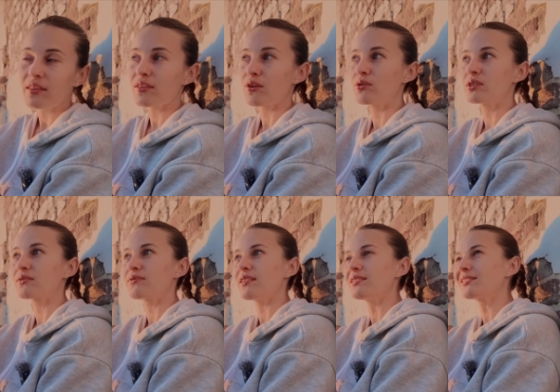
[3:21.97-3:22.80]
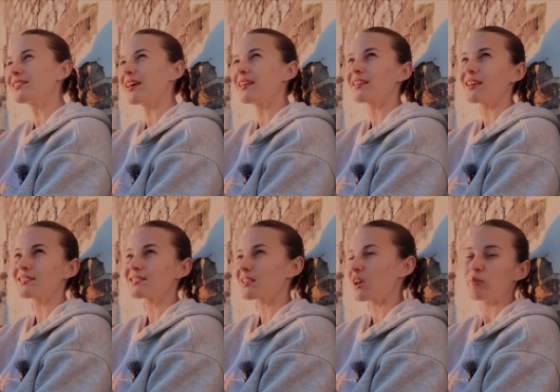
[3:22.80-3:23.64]
So it felt like a
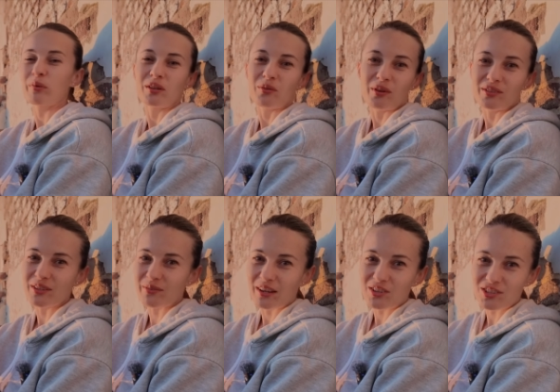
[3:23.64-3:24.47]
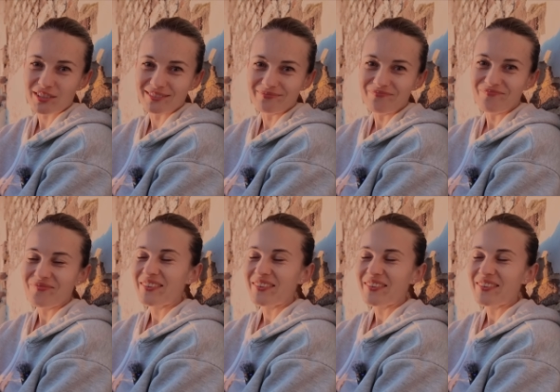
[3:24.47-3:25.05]
step in the wrong direction.